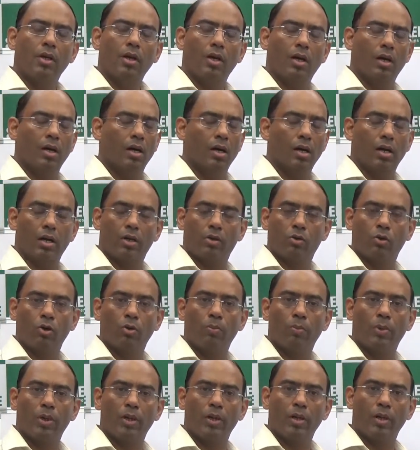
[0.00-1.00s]
it
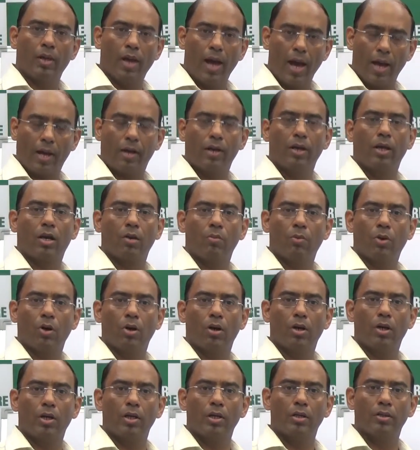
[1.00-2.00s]
could be agri
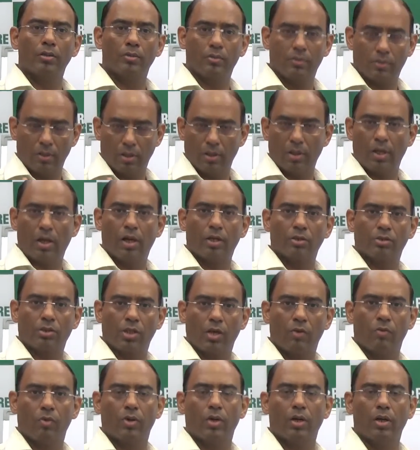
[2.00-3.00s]
commodities, and there are
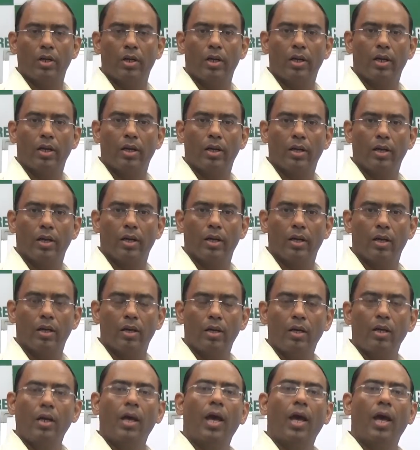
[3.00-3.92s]
several in India,